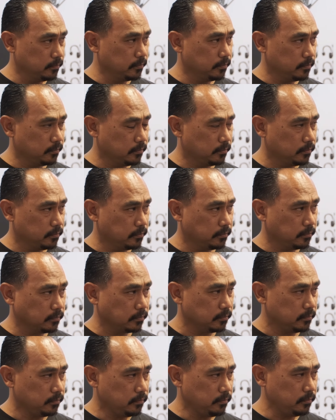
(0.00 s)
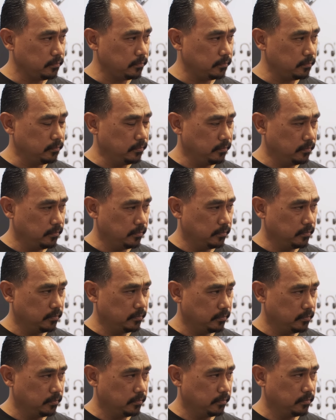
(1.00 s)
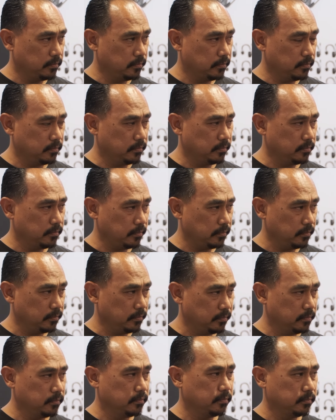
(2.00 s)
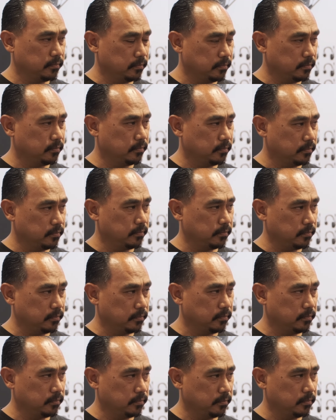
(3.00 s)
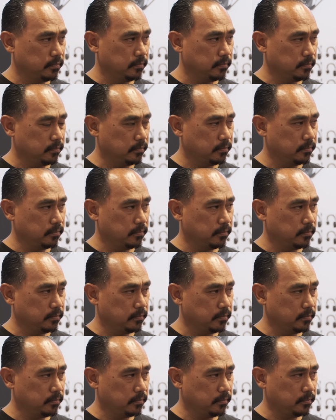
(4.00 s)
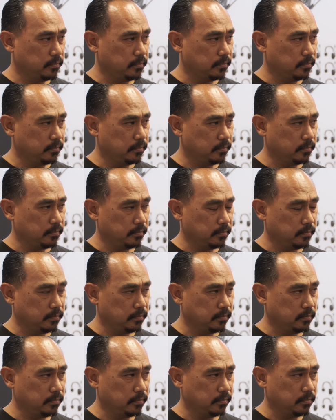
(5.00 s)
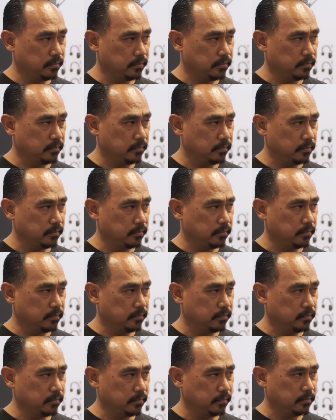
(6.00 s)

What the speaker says: (silent)